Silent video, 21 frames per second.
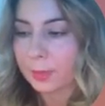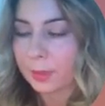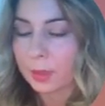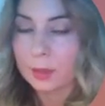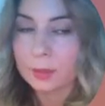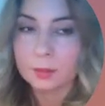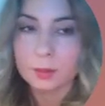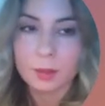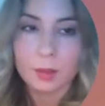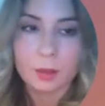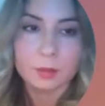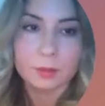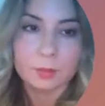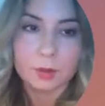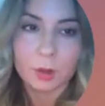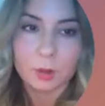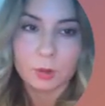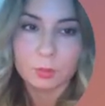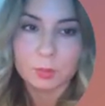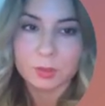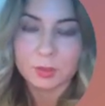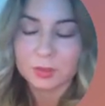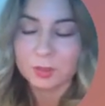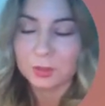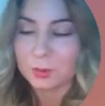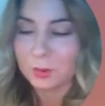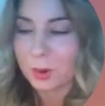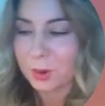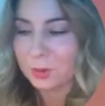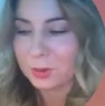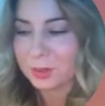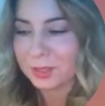And then open the
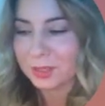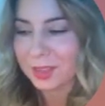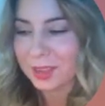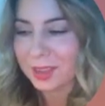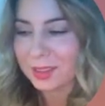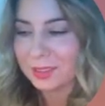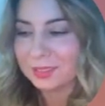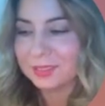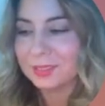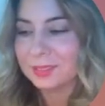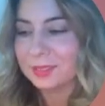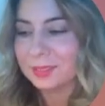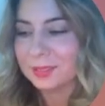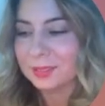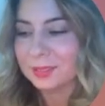quote again.